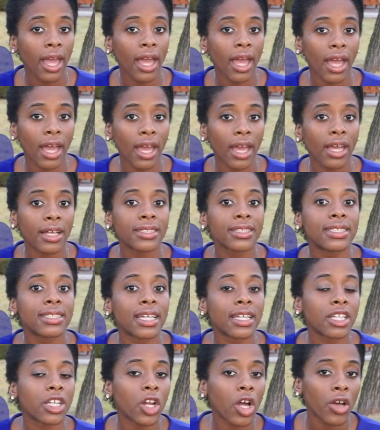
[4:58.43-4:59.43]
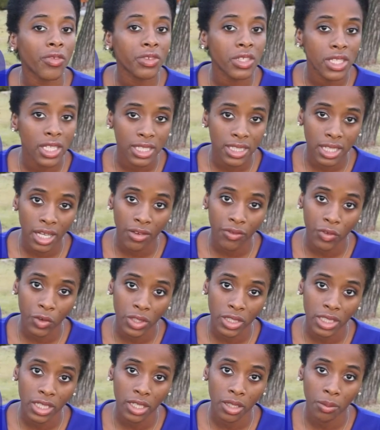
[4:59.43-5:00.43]
and send it off to the state for
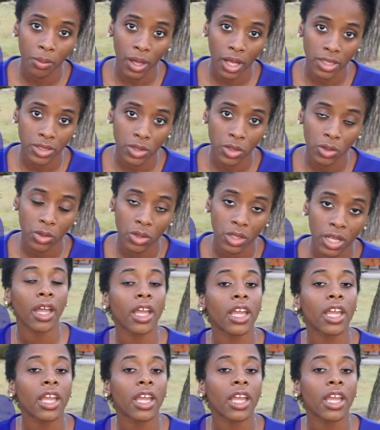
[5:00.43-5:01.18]
it to get apostilled.